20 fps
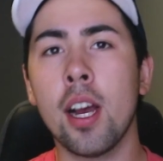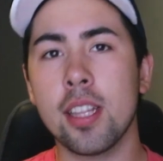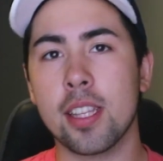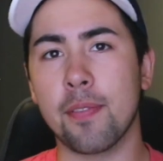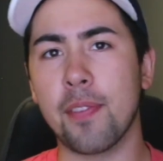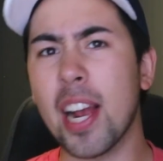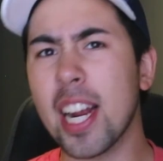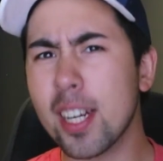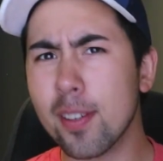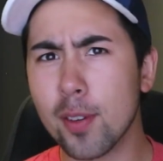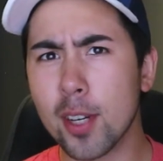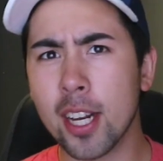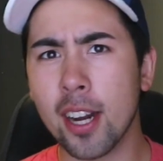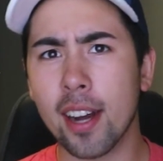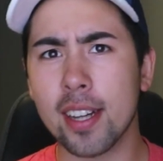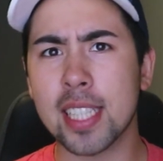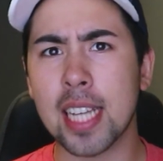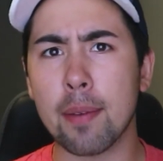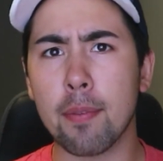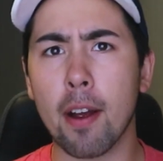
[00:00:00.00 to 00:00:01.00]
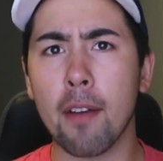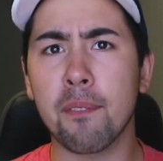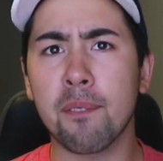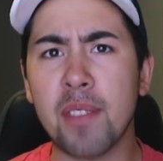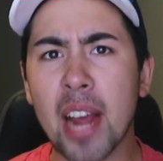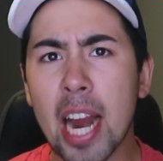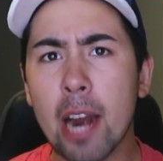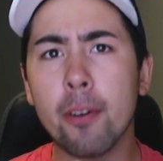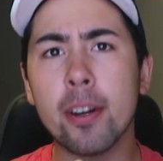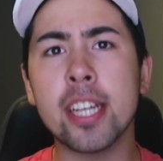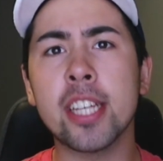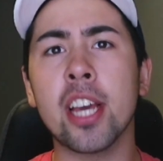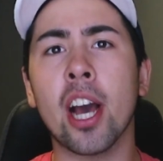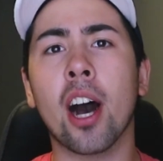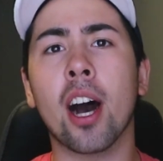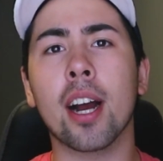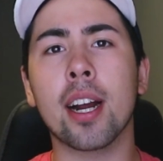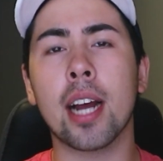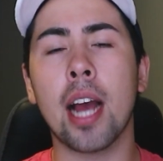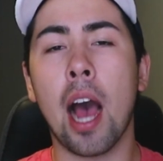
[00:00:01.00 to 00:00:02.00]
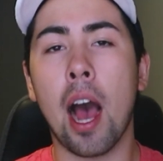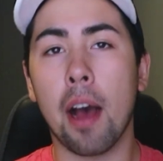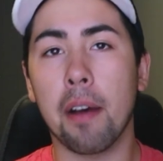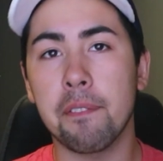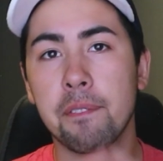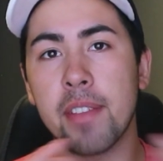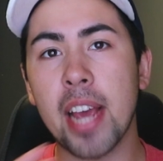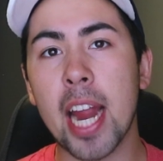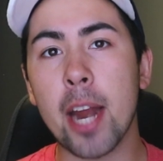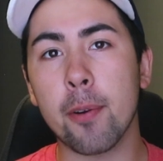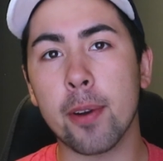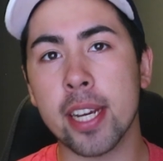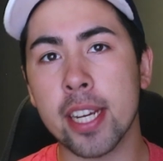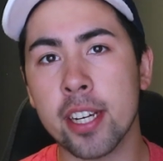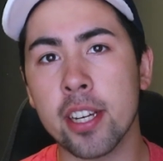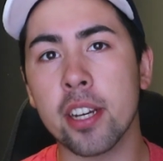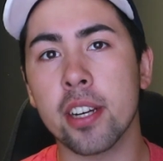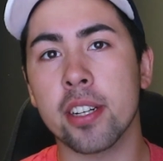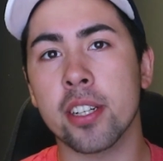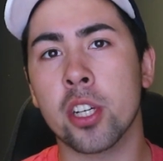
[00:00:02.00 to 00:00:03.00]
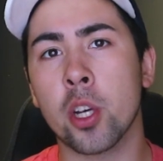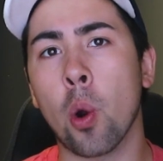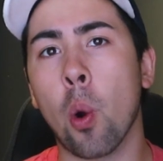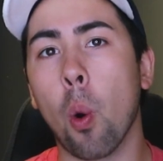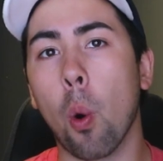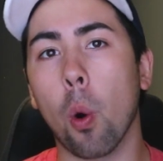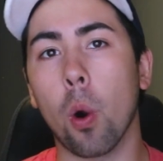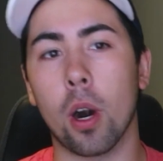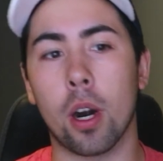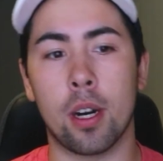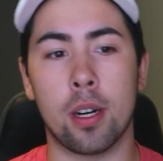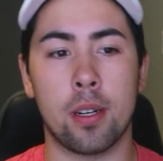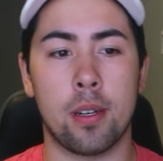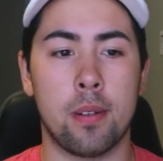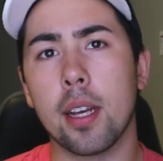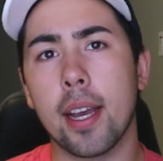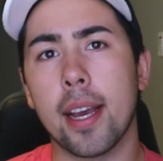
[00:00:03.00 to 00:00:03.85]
The Vancouver Canucks have a very young, very good core.